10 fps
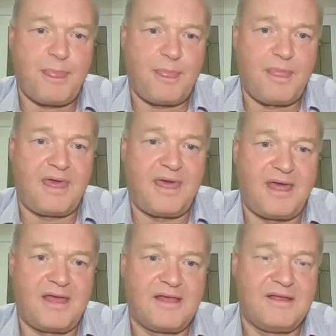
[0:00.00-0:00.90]
It does.
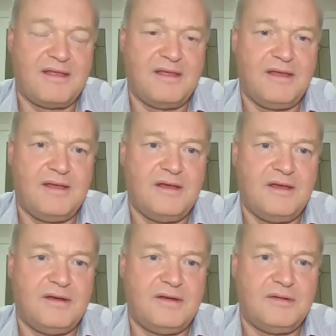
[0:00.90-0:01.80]
Sorry, I was just trying
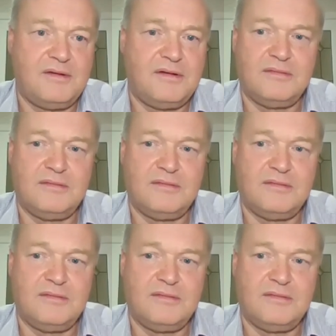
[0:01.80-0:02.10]
to